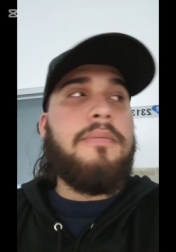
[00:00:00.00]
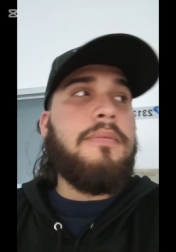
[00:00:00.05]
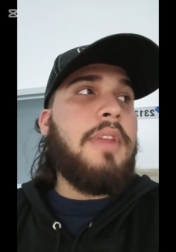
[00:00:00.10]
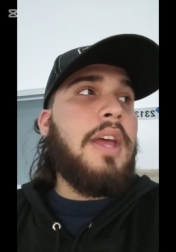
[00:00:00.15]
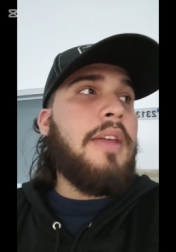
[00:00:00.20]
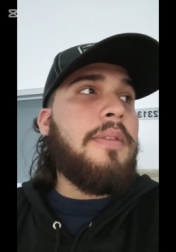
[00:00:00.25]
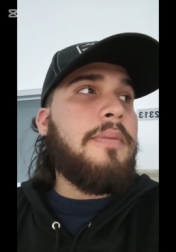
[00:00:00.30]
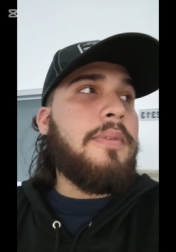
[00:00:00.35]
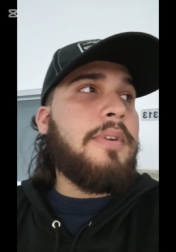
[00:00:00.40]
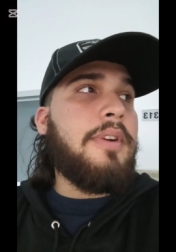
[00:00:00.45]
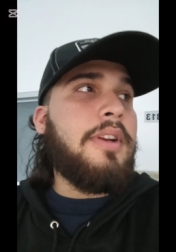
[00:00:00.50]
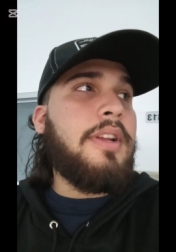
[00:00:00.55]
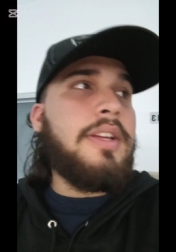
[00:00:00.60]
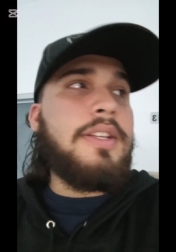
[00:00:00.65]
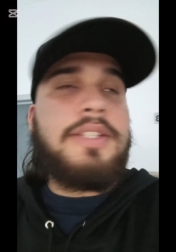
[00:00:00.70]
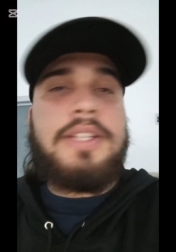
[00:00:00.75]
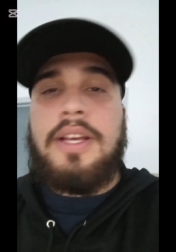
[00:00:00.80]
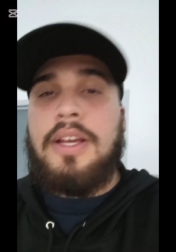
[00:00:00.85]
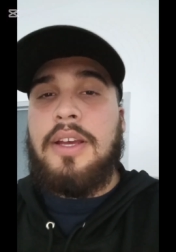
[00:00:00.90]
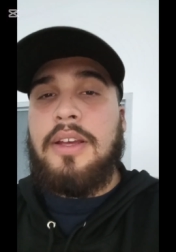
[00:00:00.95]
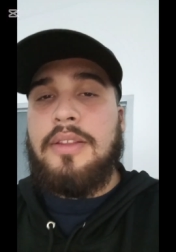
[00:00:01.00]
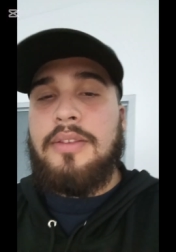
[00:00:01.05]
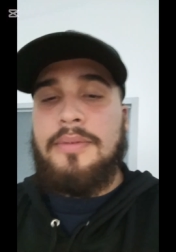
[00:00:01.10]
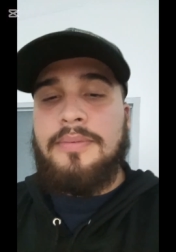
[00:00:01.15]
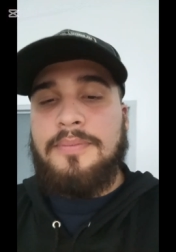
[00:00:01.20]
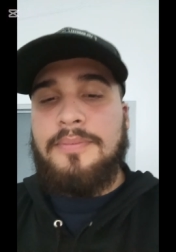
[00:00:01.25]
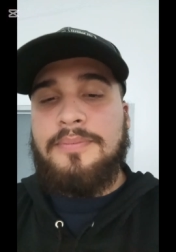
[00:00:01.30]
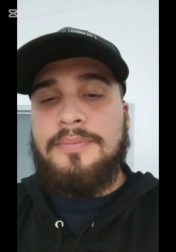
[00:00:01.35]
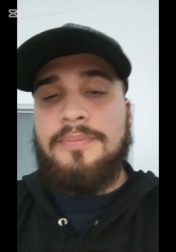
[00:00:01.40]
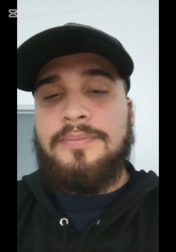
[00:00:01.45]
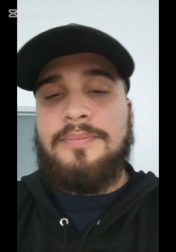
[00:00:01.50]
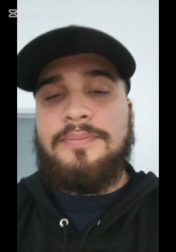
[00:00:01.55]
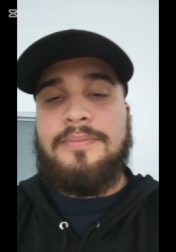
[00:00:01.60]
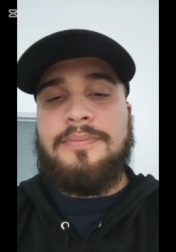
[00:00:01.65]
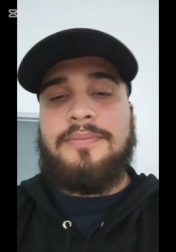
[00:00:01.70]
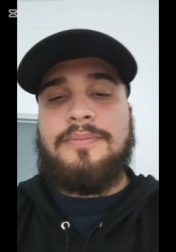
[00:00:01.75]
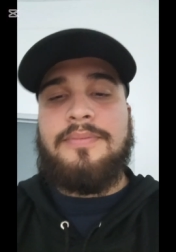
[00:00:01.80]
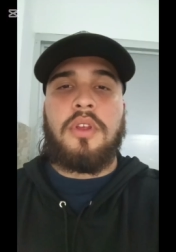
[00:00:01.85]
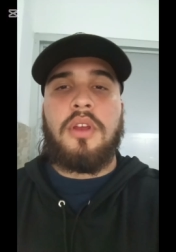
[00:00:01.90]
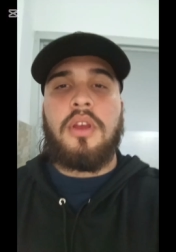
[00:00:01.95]
that for this side.
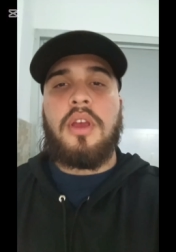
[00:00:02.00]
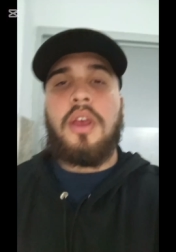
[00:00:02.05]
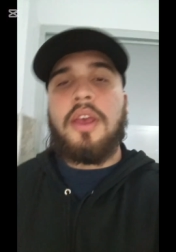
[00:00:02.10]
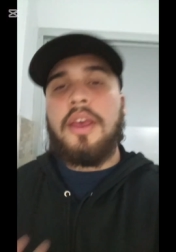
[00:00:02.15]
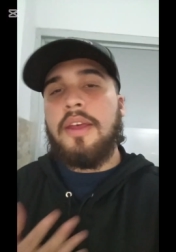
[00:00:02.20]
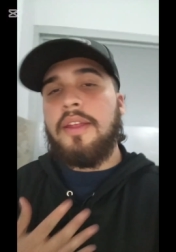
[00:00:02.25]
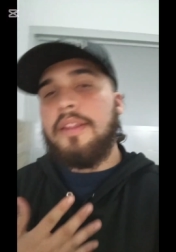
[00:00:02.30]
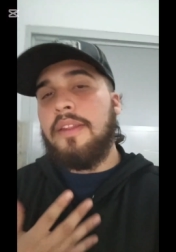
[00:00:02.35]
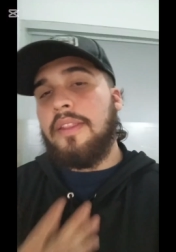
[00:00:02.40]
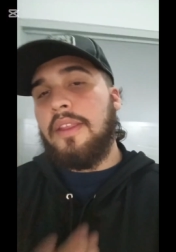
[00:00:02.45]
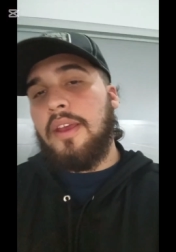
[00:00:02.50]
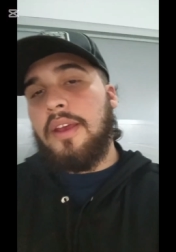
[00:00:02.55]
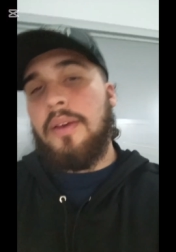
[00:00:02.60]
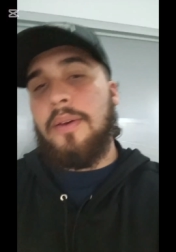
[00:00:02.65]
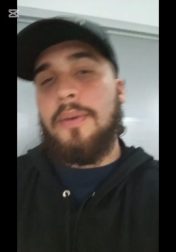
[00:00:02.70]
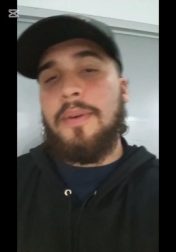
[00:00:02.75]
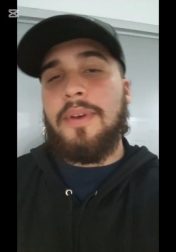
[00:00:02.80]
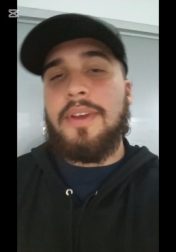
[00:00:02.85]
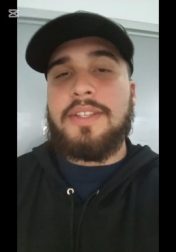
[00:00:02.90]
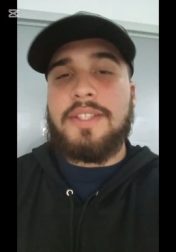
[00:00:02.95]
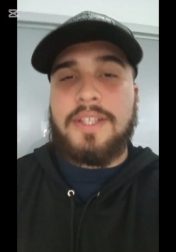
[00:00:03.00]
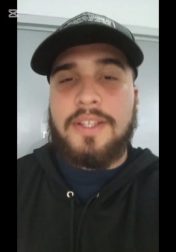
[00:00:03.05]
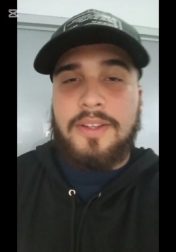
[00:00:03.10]
Now, as a